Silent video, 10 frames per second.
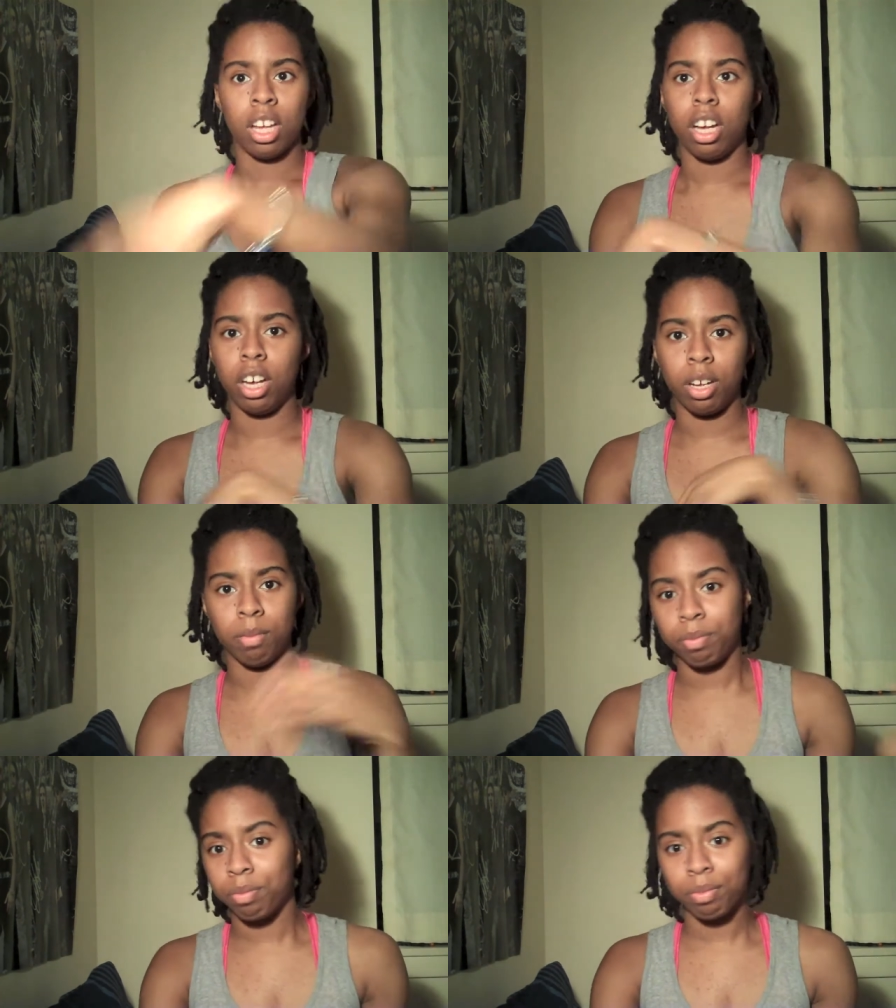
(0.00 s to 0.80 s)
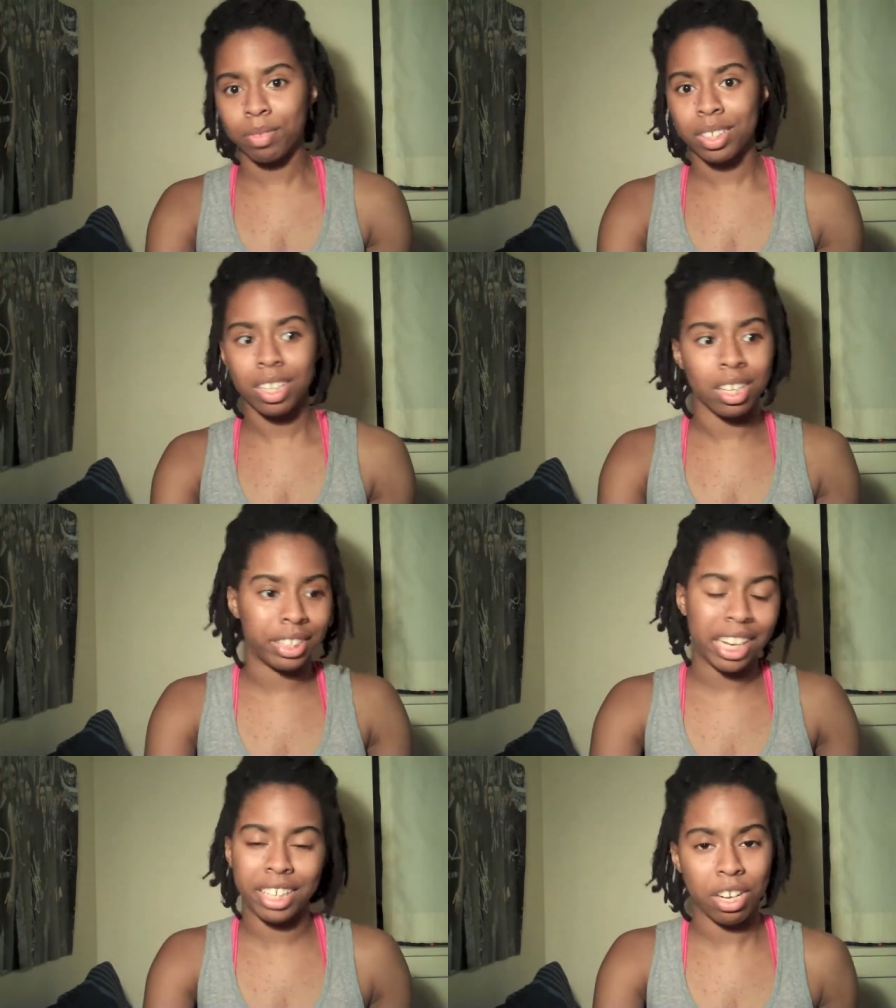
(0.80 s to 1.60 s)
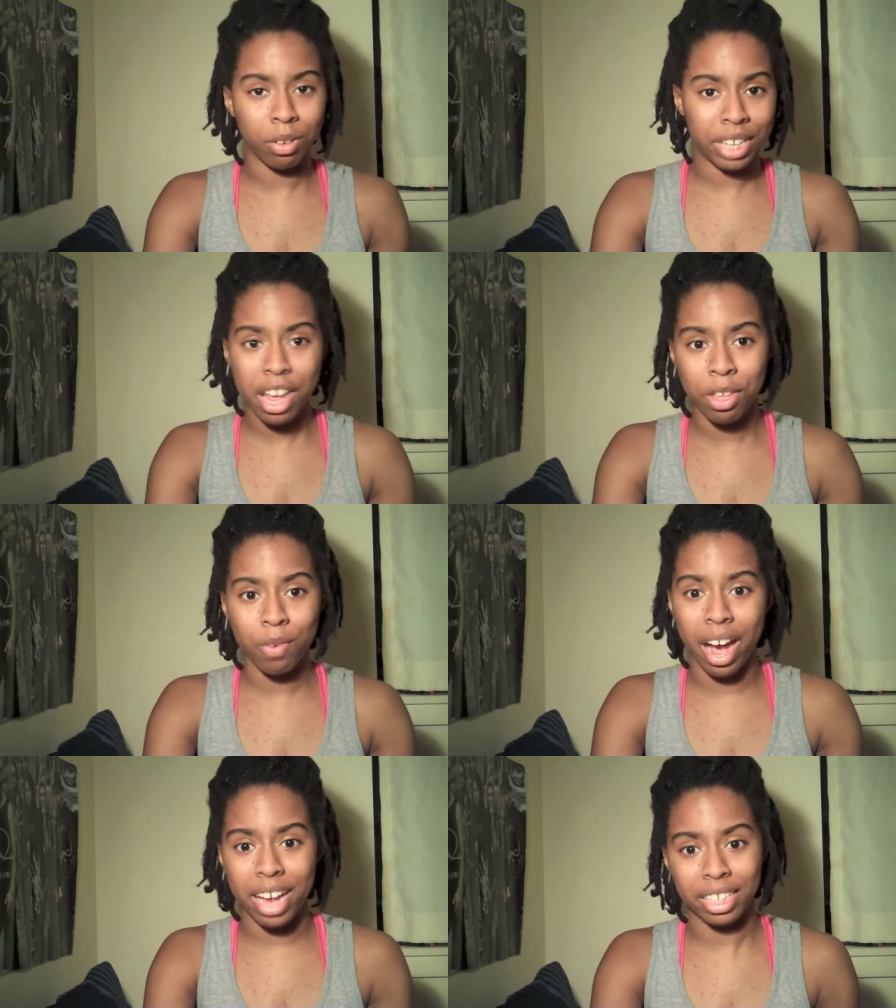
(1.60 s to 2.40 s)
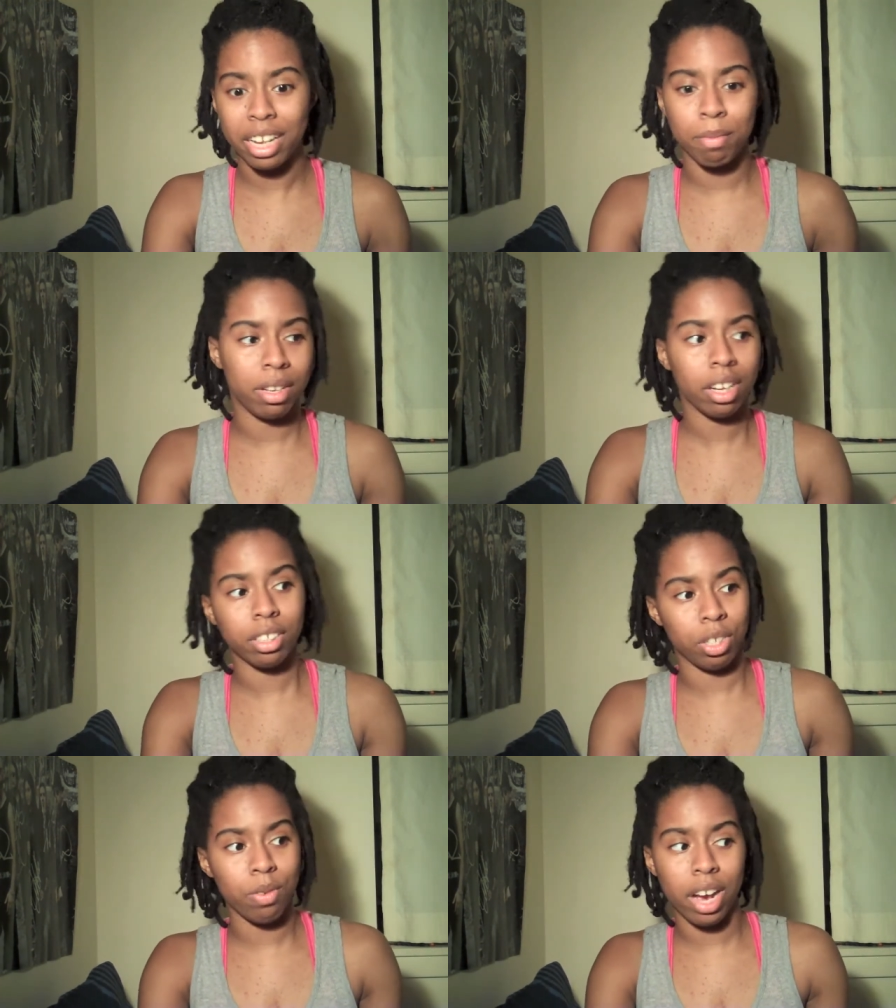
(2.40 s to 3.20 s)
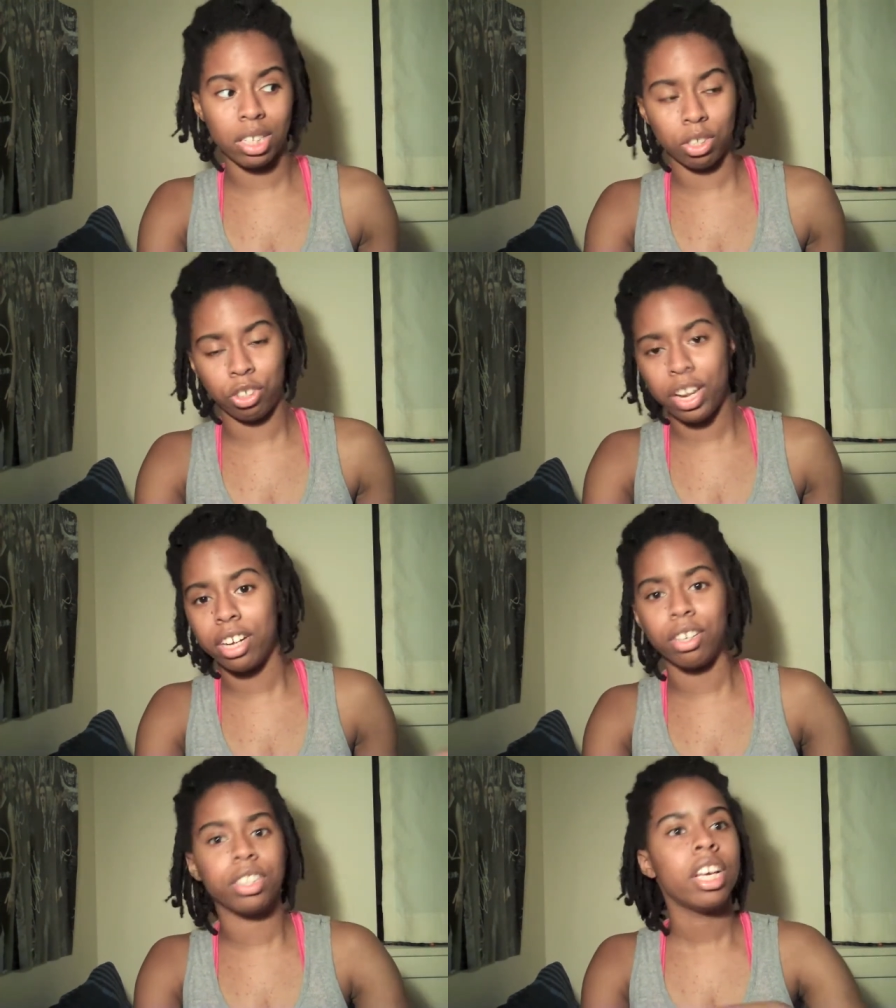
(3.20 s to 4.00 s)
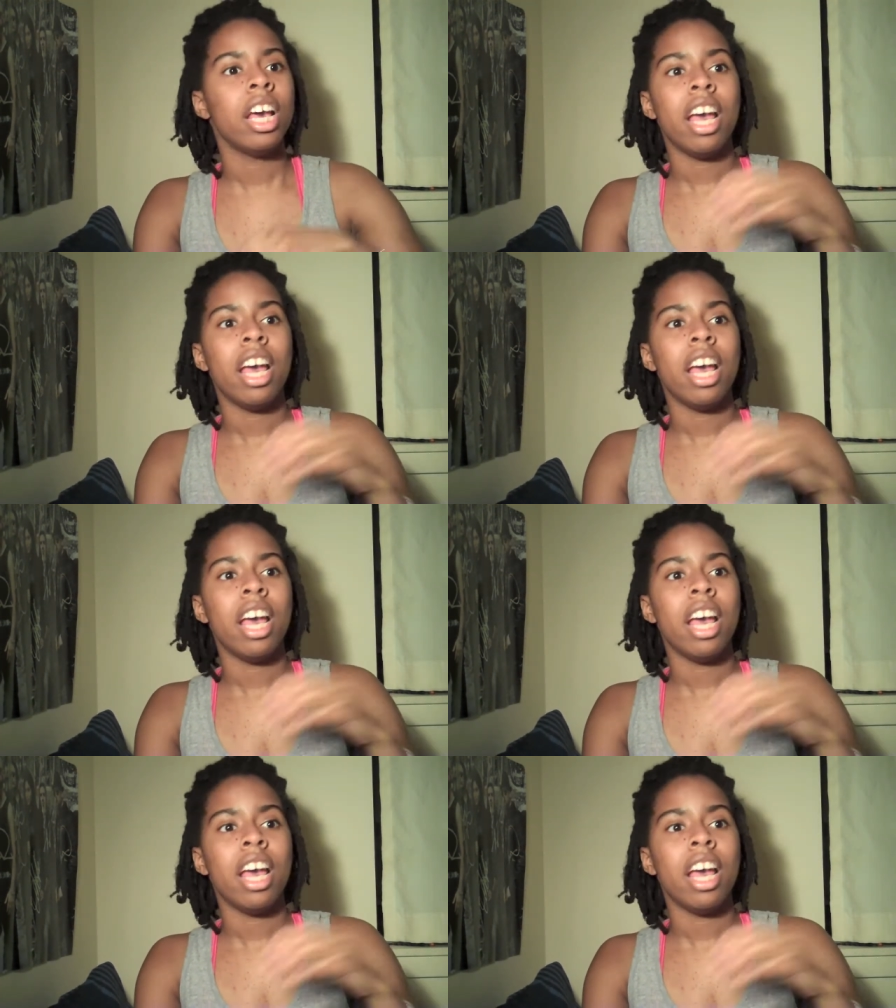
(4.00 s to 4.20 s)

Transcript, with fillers: um Stannis ain't gonna take you guys in because you guys are traitors.